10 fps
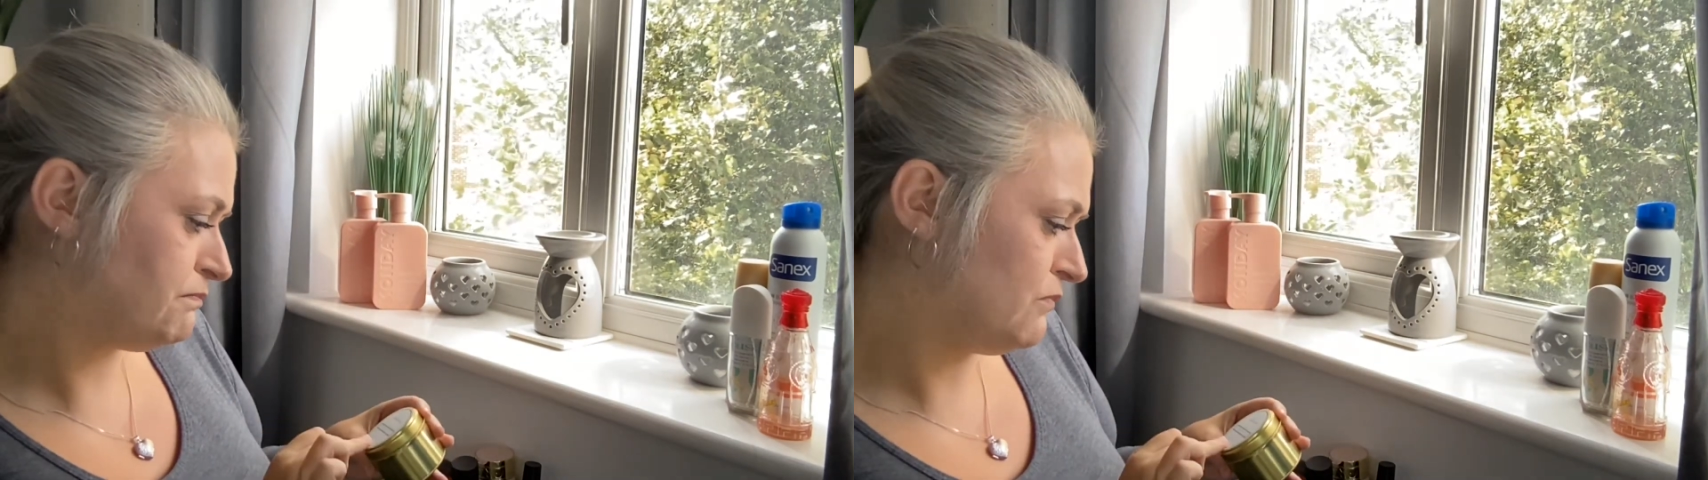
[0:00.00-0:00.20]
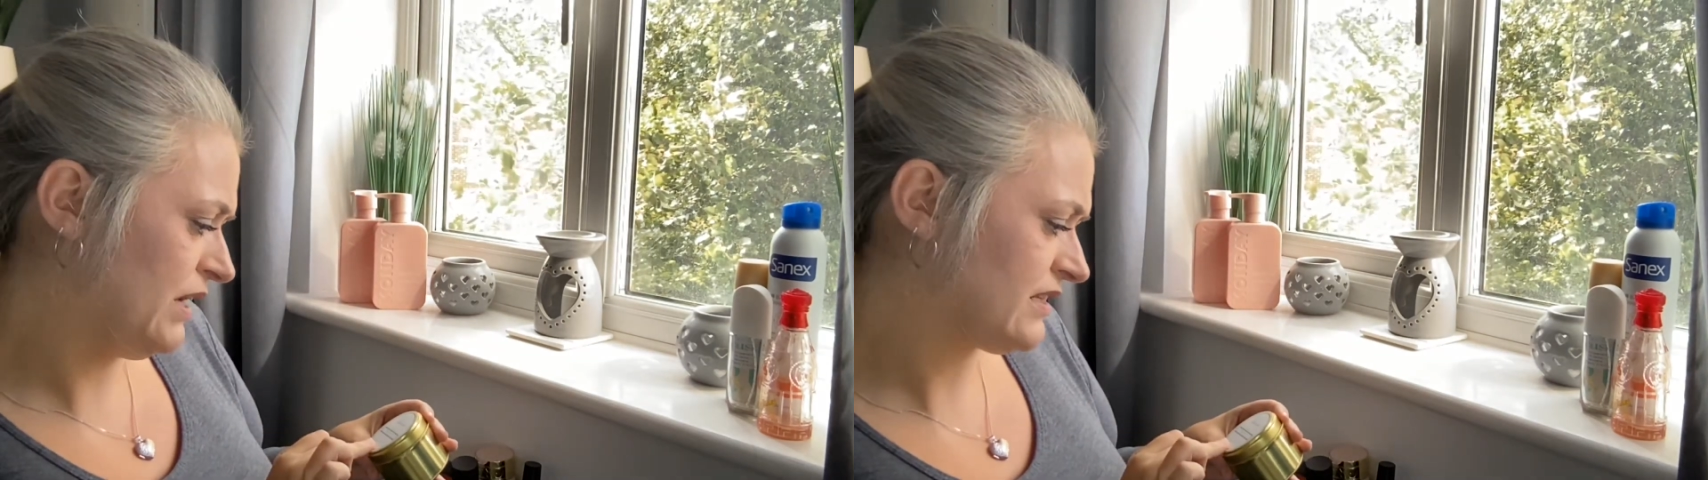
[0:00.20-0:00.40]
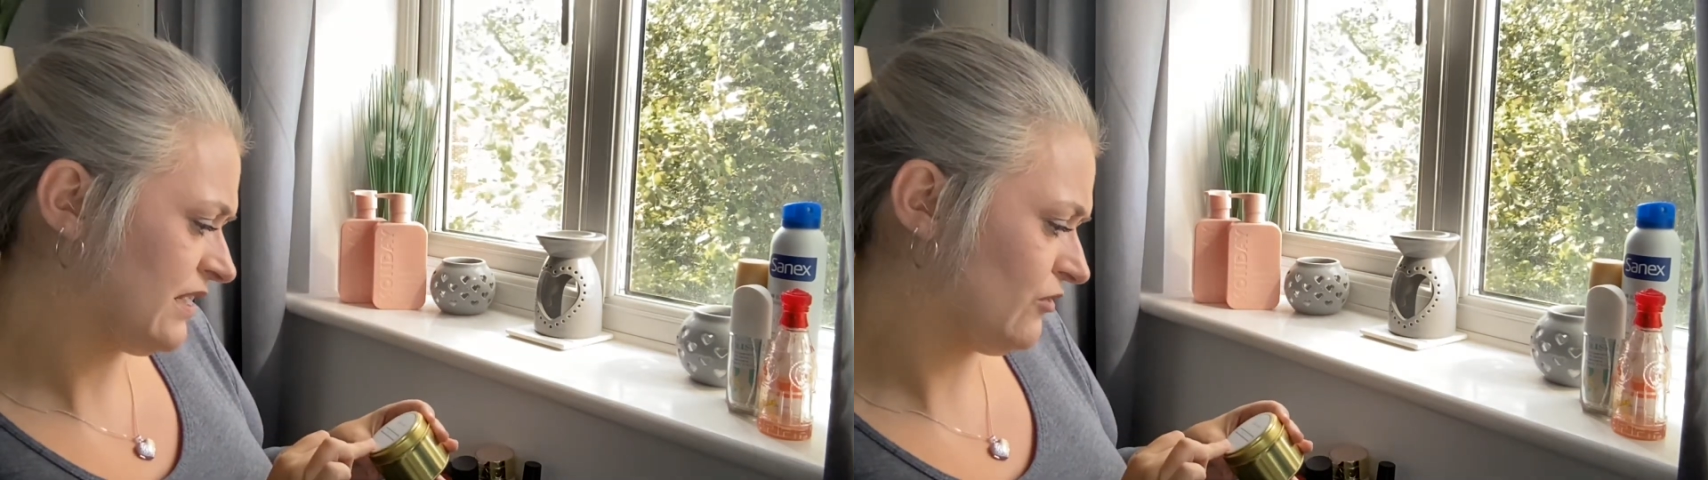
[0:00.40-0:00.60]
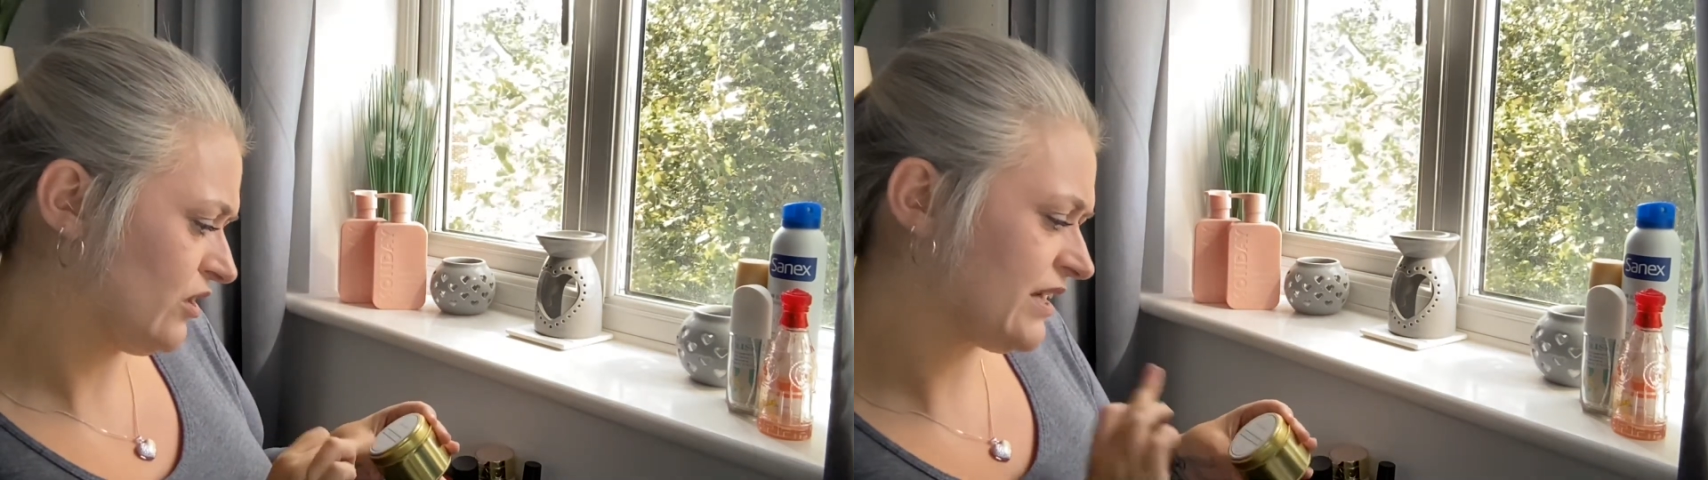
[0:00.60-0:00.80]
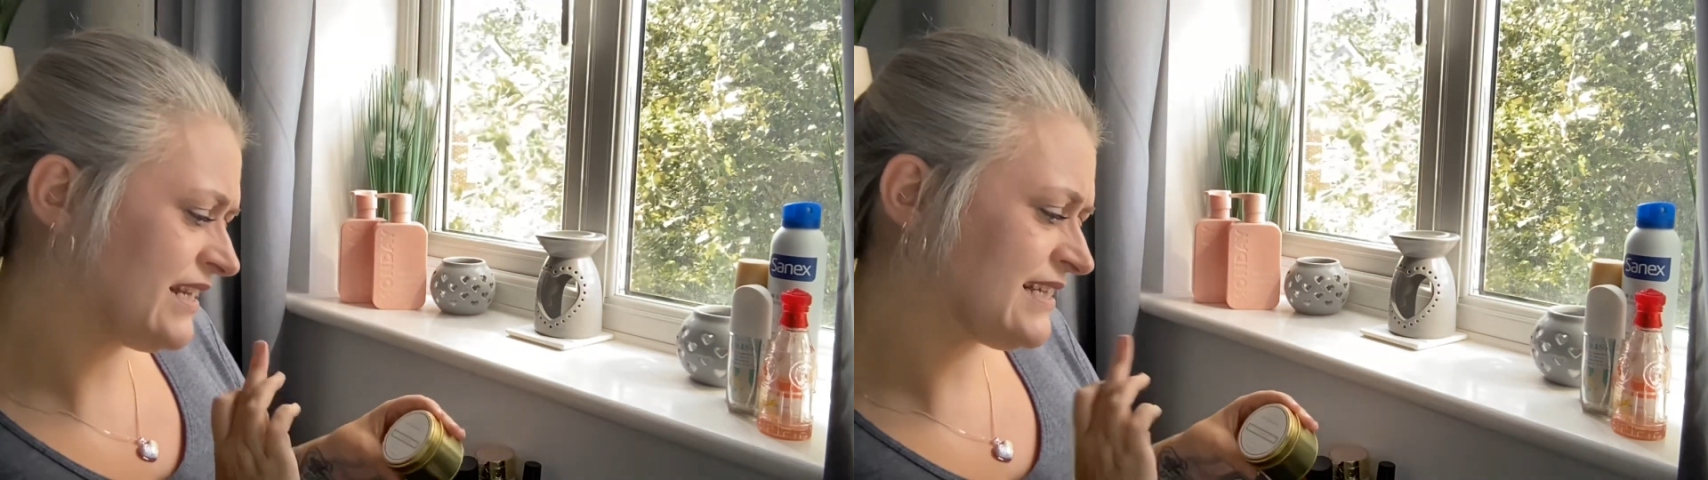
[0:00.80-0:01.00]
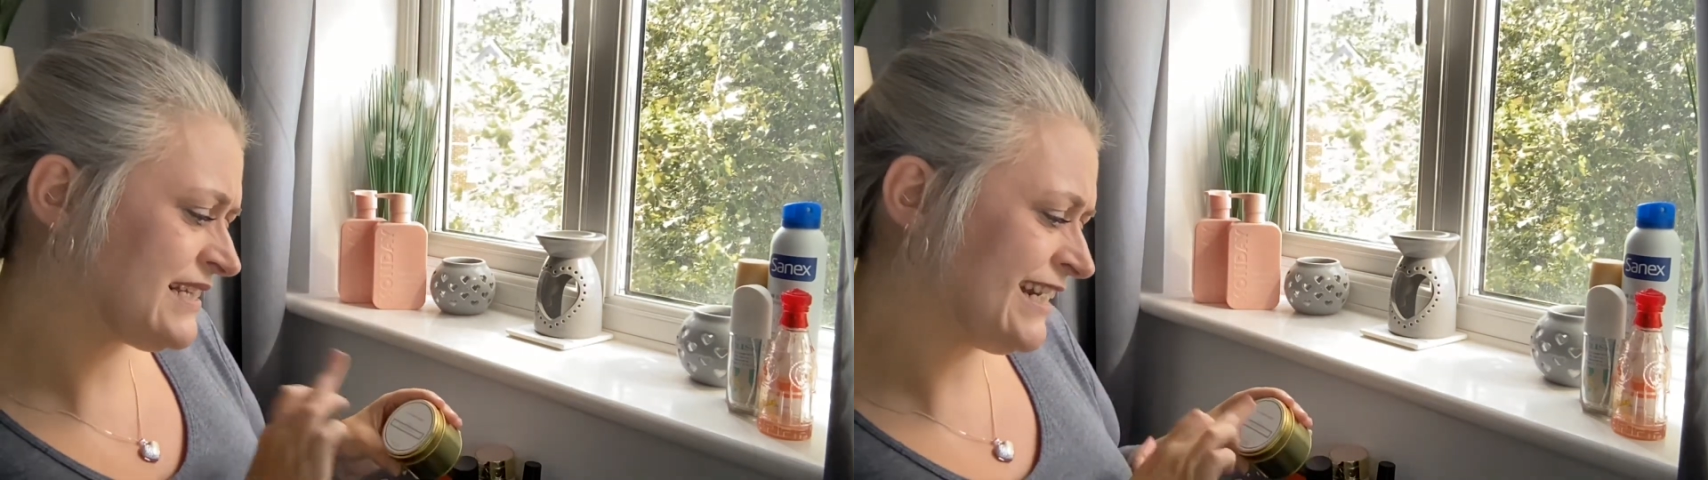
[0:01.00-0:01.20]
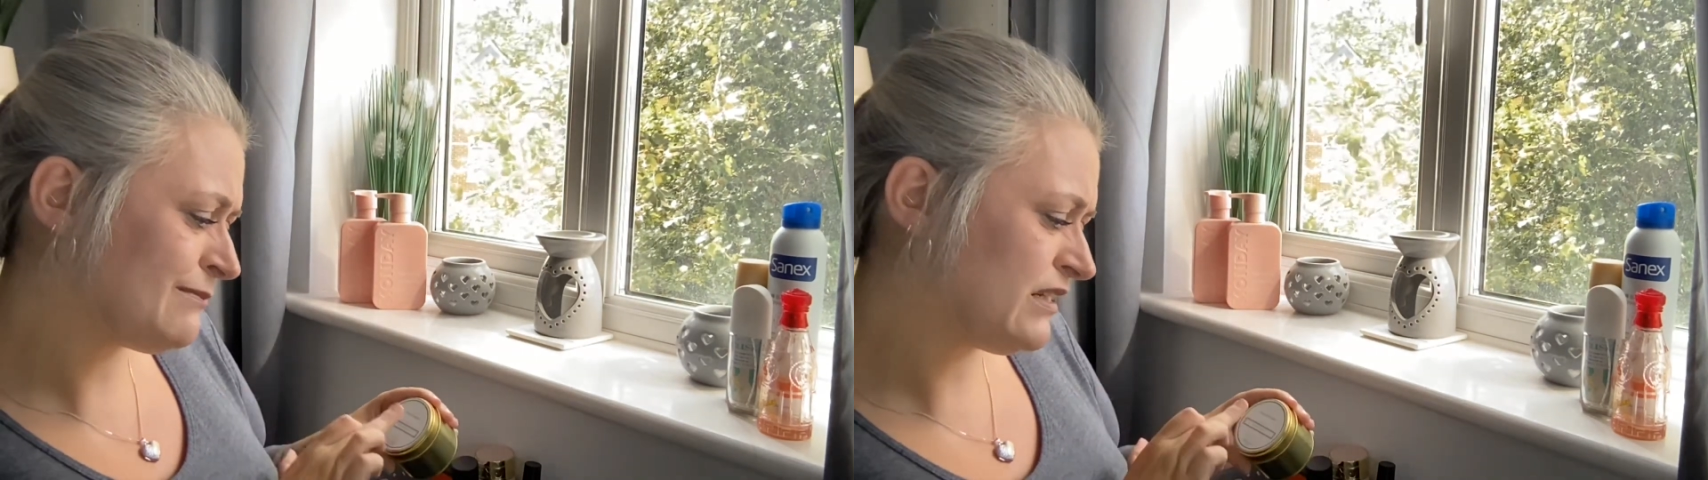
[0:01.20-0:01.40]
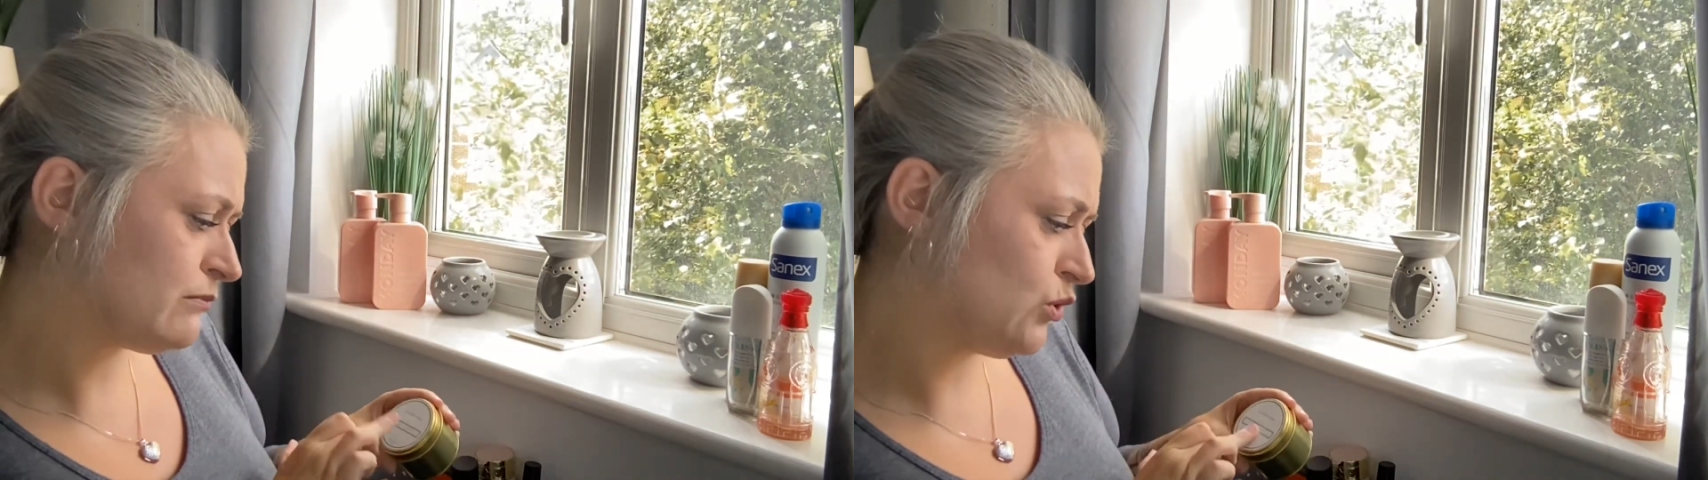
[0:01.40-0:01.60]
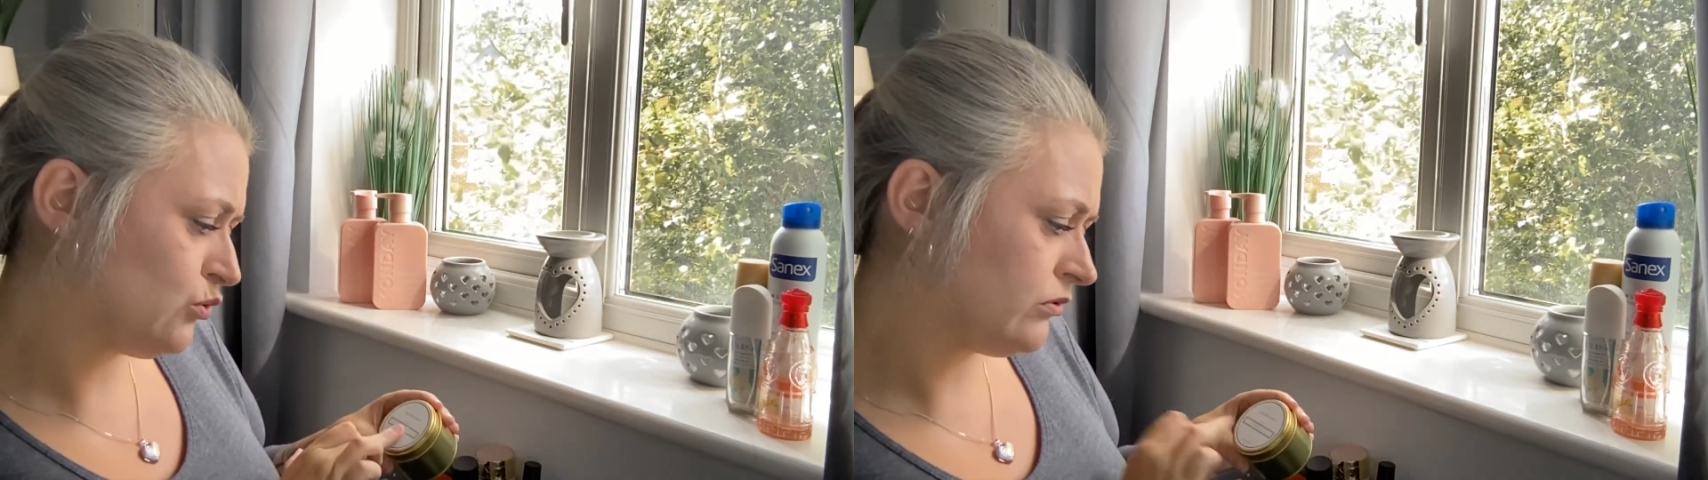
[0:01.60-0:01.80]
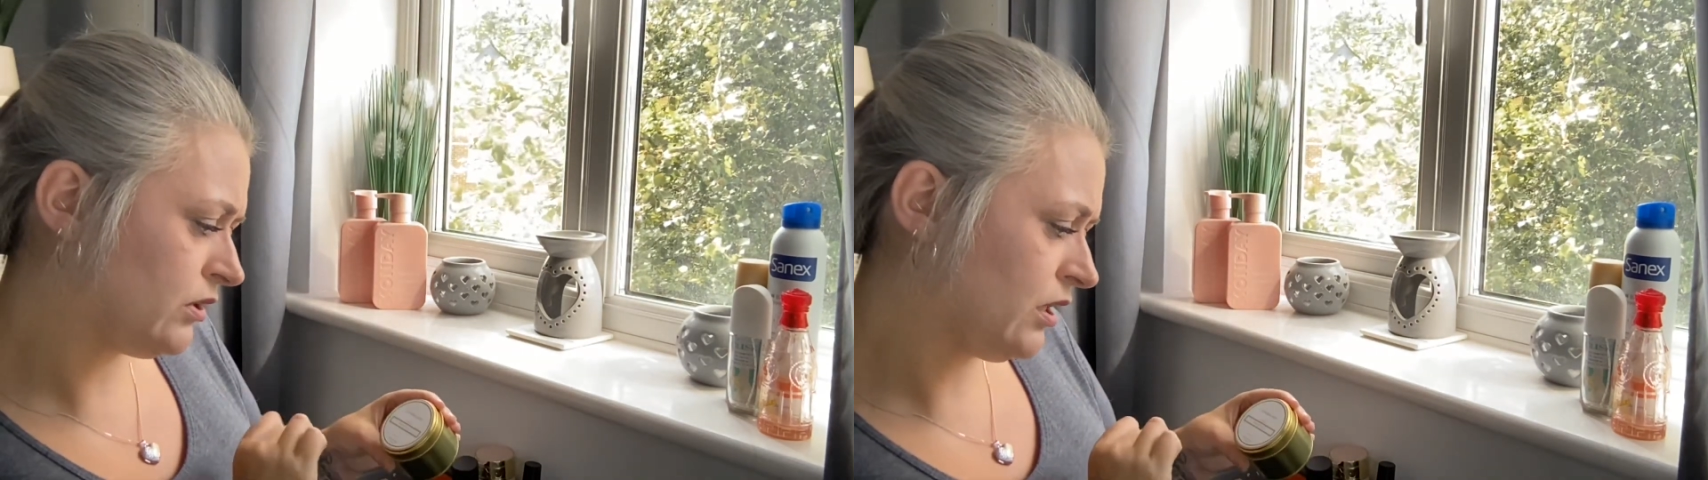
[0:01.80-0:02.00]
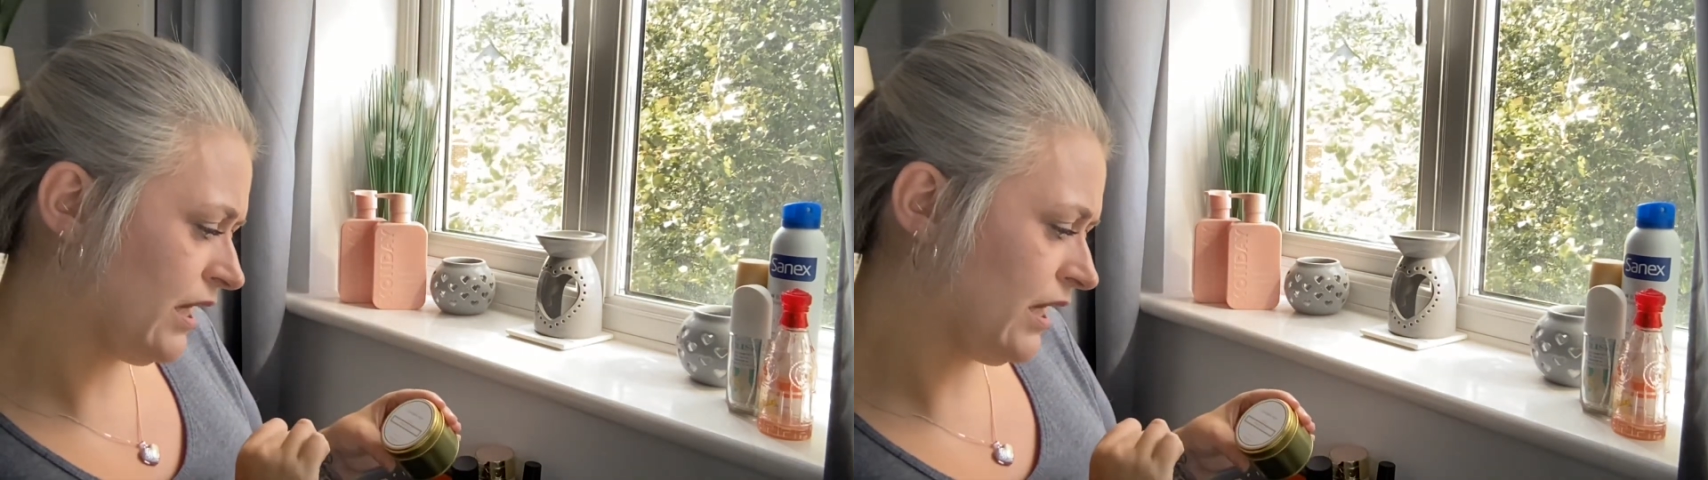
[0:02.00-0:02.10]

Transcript: let's have a look. It's Cinnamon Moon.